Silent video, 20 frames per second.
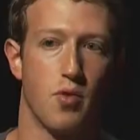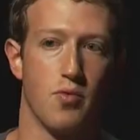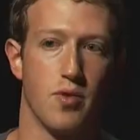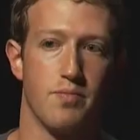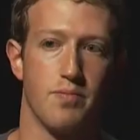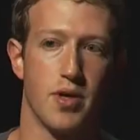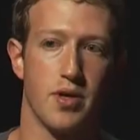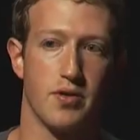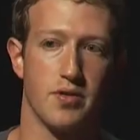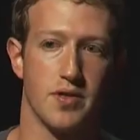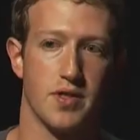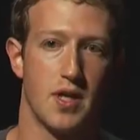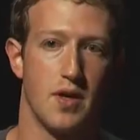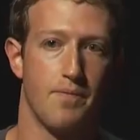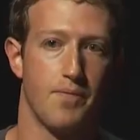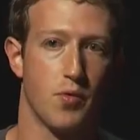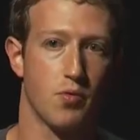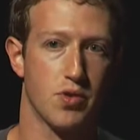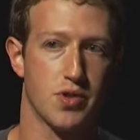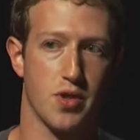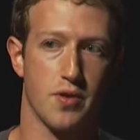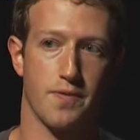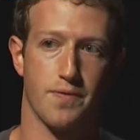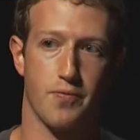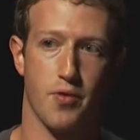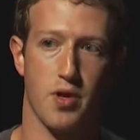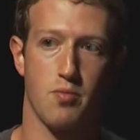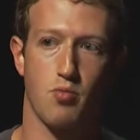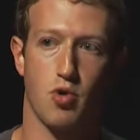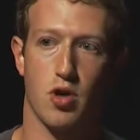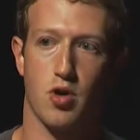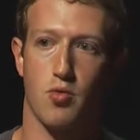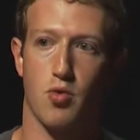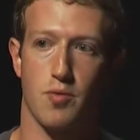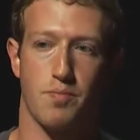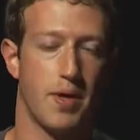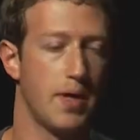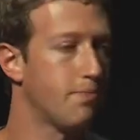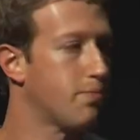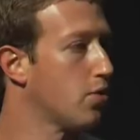what we built, was a framework
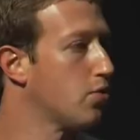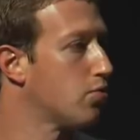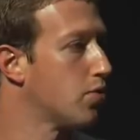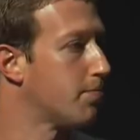where people